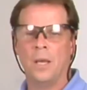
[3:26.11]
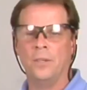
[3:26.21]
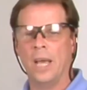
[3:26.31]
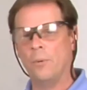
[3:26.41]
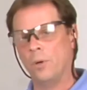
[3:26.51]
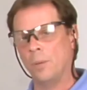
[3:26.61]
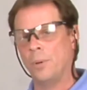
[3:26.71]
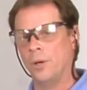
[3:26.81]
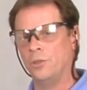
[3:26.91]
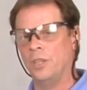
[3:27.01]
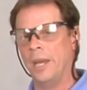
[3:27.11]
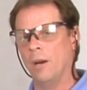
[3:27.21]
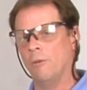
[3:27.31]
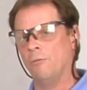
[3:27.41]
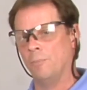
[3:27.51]
Now we're going to purge the
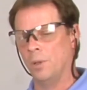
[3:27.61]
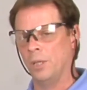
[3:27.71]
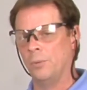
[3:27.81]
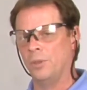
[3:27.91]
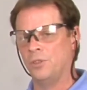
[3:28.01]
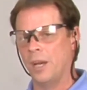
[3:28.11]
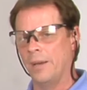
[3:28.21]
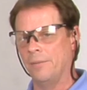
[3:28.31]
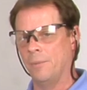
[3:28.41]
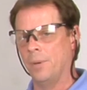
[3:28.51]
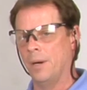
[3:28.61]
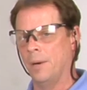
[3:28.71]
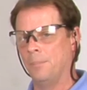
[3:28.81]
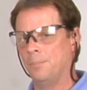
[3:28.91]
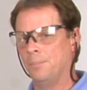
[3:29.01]
air from the liquid side of the
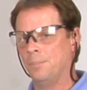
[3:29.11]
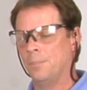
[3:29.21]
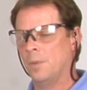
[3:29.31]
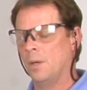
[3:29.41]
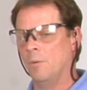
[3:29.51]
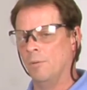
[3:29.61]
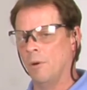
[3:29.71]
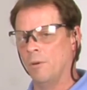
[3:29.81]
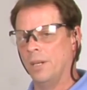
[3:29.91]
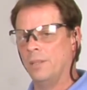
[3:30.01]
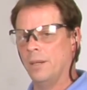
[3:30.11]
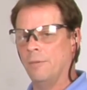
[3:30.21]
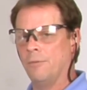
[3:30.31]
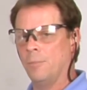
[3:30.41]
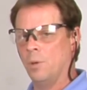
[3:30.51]
pump. We've already done
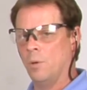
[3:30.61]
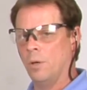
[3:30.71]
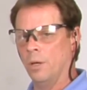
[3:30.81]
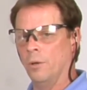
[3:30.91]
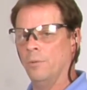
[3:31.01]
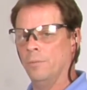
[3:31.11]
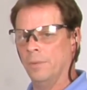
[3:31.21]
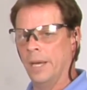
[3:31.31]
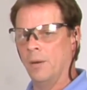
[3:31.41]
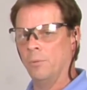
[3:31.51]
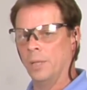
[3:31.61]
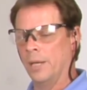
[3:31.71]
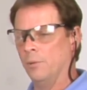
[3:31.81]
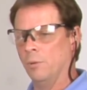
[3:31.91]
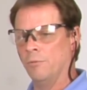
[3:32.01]
it from the oil, now we're
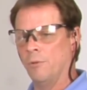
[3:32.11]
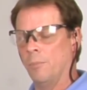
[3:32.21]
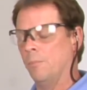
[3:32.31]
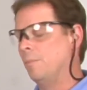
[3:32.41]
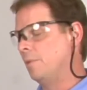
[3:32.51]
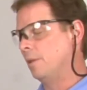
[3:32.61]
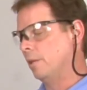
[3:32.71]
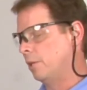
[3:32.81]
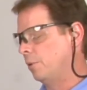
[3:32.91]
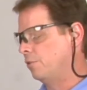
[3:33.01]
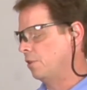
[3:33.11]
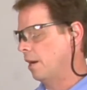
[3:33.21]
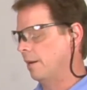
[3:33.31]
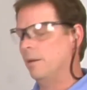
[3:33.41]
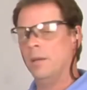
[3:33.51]
going to do it from the liquid
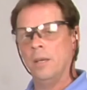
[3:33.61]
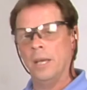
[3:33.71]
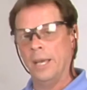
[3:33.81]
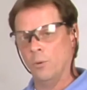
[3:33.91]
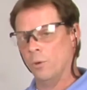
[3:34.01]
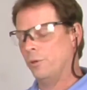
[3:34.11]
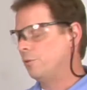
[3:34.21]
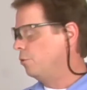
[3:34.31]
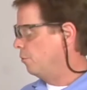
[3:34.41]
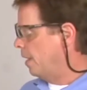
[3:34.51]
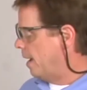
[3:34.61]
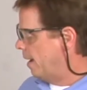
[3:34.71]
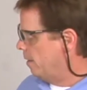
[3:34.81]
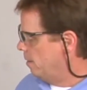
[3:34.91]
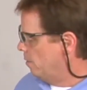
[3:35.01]
side. In order to do
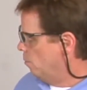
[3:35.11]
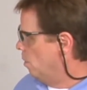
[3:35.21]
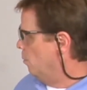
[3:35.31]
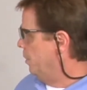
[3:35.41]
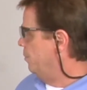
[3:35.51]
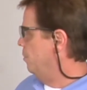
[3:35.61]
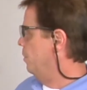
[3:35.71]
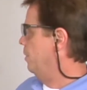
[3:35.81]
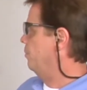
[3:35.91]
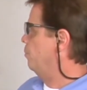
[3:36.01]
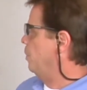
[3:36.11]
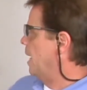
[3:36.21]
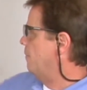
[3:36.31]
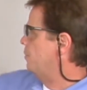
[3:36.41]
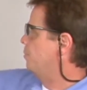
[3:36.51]
that, what we do is we have a